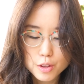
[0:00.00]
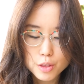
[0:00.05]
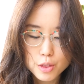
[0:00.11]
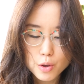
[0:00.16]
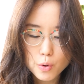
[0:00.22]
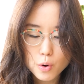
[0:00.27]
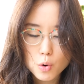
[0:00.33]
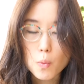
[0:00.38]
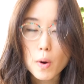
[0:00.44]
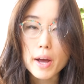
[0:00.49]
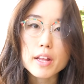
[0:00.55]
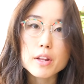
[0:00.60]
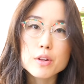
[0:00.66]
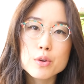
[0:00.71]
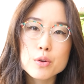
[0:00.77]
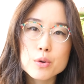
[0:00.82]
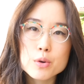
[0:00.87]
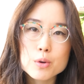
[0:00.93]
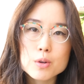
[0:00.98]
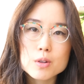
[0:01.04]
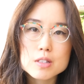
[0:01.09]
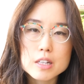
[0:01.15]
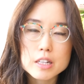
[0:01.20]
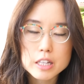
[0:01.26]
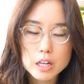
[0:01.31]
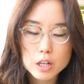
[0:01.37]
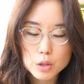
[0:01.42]
There were white noodles
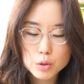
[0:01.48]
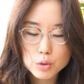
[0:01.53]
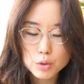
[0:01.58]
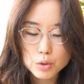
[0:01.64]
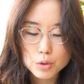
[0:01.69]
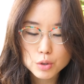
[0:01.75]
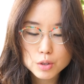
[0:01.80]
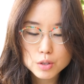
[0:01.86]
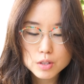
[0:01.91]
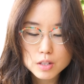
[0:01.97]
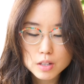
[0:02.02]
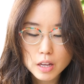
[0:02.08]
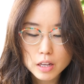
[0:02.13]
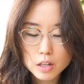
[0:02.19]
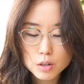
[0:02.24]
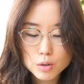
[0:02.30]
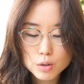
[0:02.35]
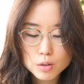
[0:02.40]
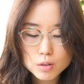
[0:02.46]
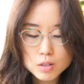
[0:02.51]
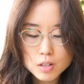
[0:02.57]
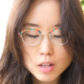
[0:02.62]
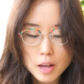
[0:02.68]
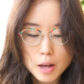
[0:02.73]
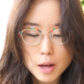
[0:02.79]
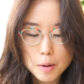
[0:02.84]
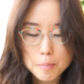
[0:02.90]
and yellow noodles, egg noodles,
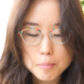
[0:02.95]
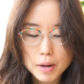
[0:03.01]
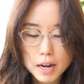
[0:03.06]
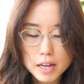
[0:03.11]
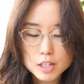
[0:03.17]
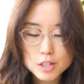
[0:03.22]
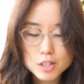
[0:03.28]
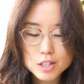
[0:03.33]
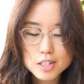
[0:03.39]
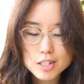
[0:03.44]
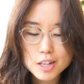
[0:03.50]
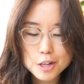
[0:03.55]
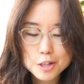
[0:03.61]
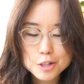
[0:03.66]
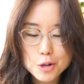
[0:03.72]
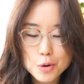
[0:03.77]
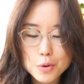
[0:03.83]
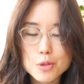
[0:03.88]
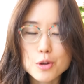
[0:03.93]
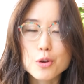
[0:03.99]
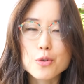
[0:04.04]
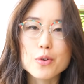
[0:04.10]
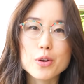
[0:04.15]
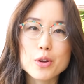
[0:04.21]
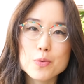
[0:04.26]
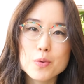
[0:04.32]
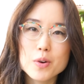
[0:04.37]
but I decided to go with the
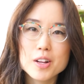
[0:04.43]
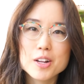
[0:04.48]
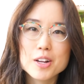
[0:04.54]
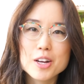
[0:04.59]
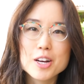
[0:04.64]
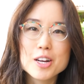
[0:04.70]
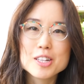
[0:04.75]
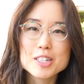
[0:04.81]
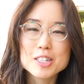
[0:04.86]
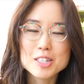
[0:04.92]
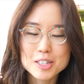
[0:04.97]
green one because